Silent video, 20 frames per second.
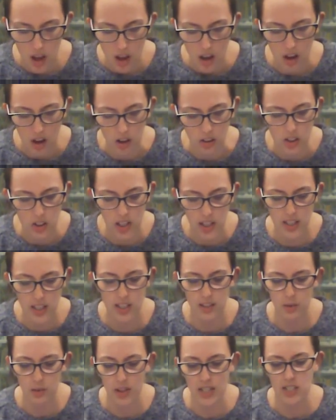An
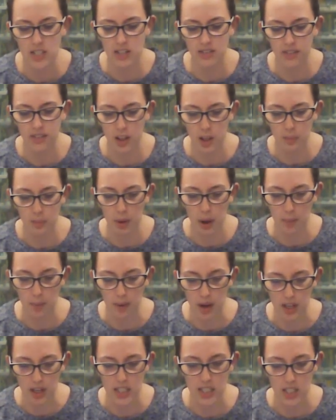alternative way to develop our
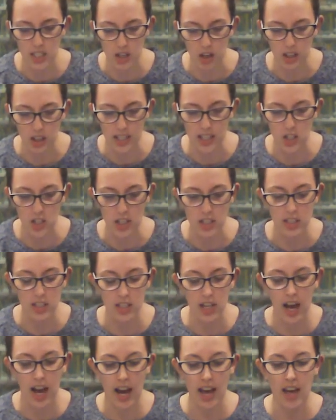marketing knowledge is
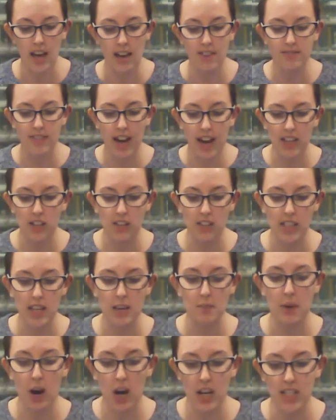to hire a final year
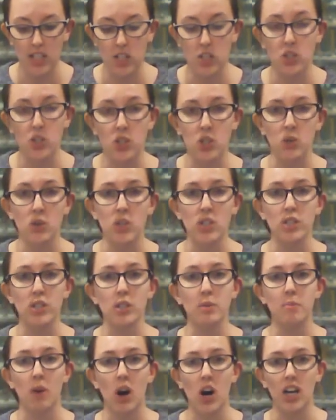marketing student
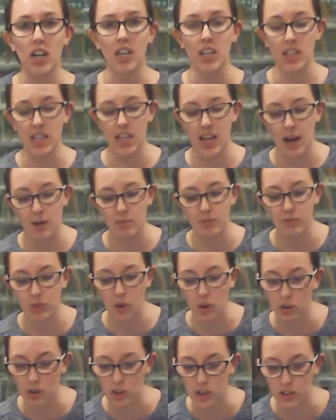to market the app
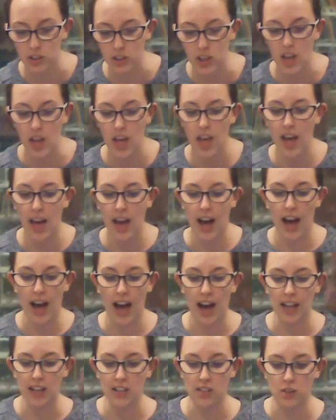for us,
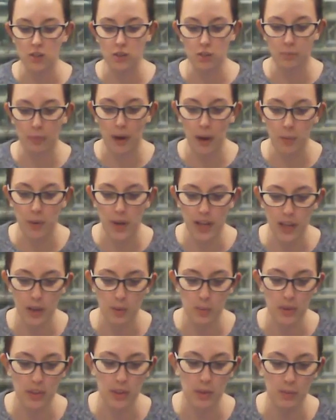and by working
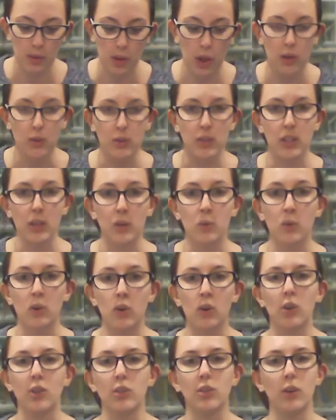with them closely, we're
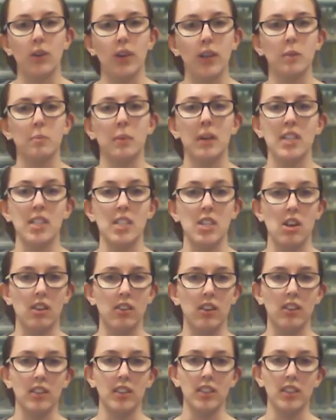also expanding our knowledge.